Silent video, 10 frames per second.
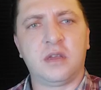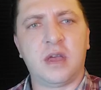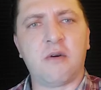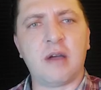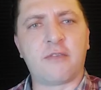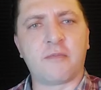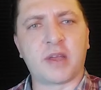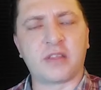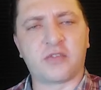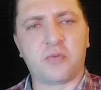However,
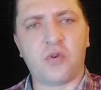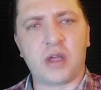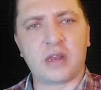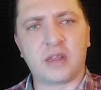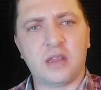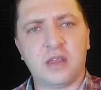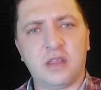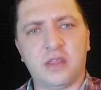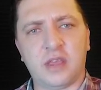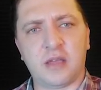by this point,
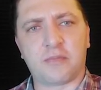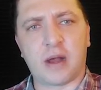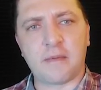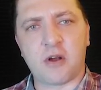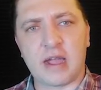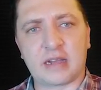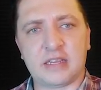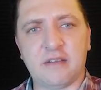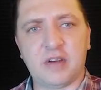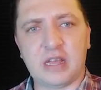the primary
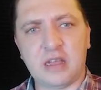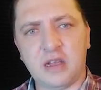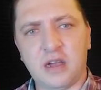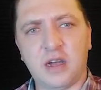activity